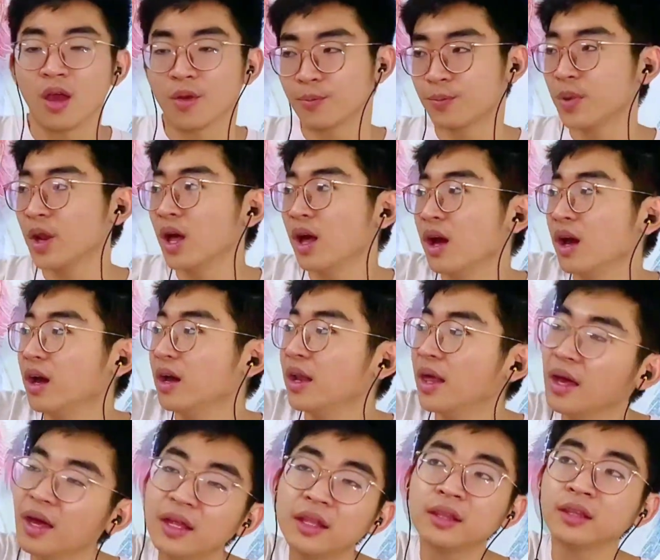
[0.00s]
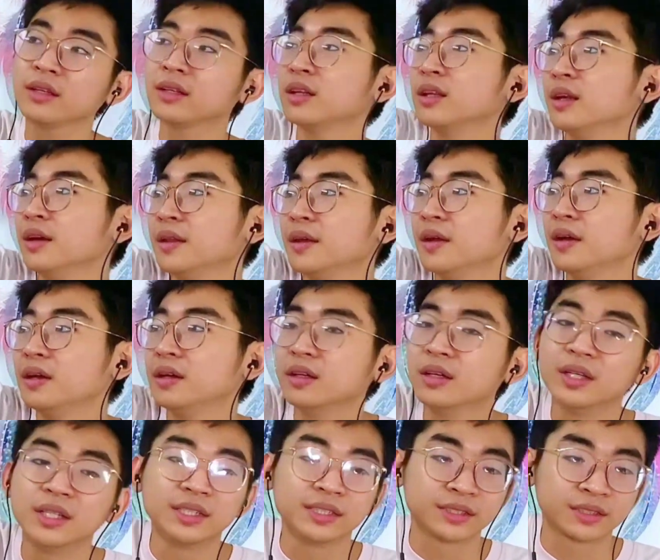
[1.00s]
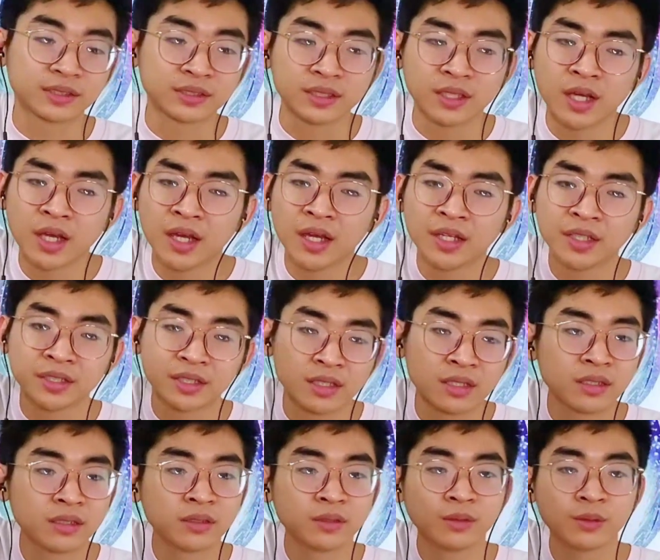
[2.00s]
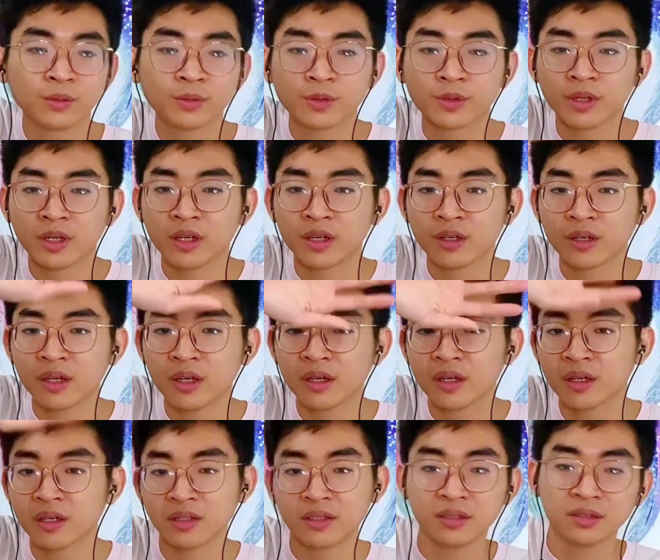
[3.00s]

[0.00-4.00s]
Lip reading: Blood and glitter, saint and sinner.